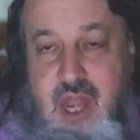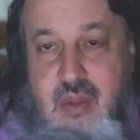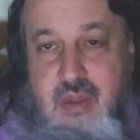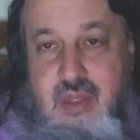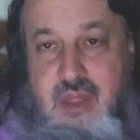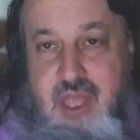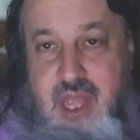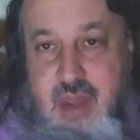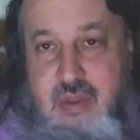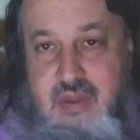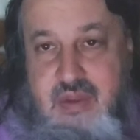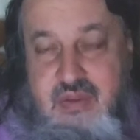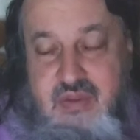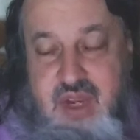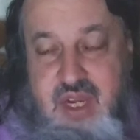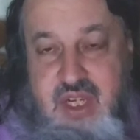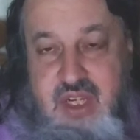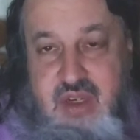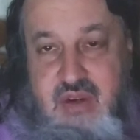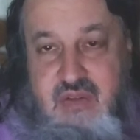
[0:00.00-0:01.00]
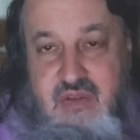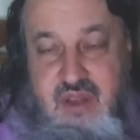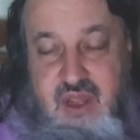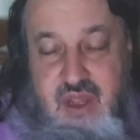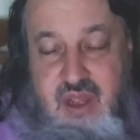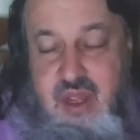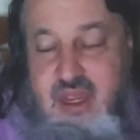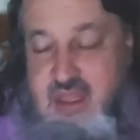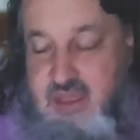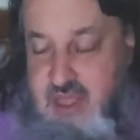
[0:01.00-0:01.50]
op the observational
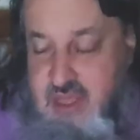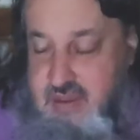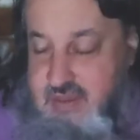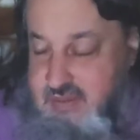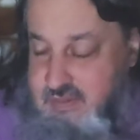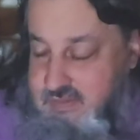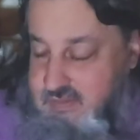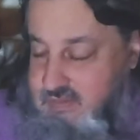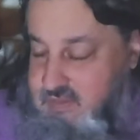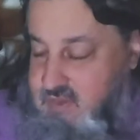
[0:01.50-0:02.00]
vlog, and then